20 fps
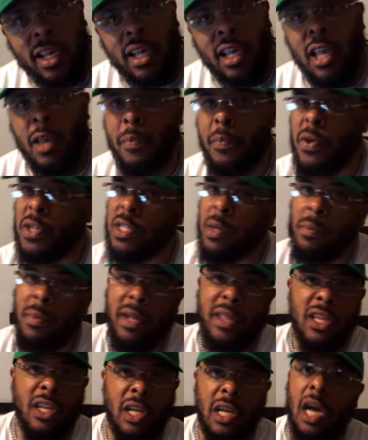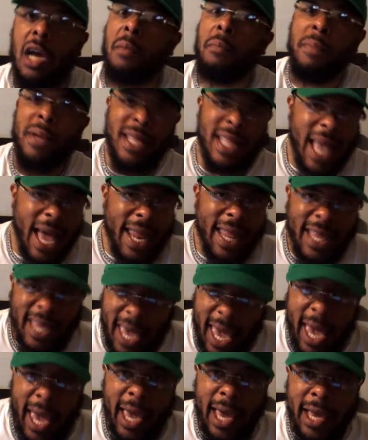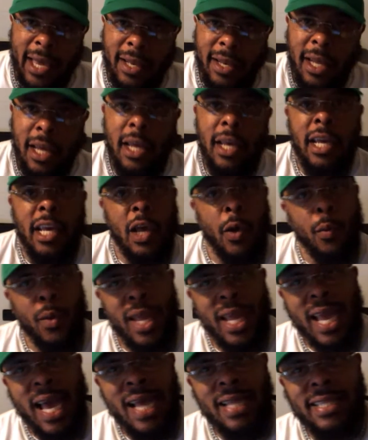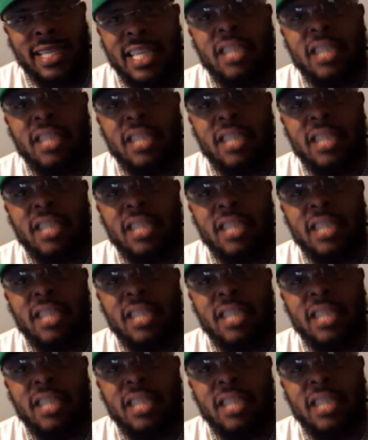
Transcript: He put some other, Big Daddy Kane. And when they got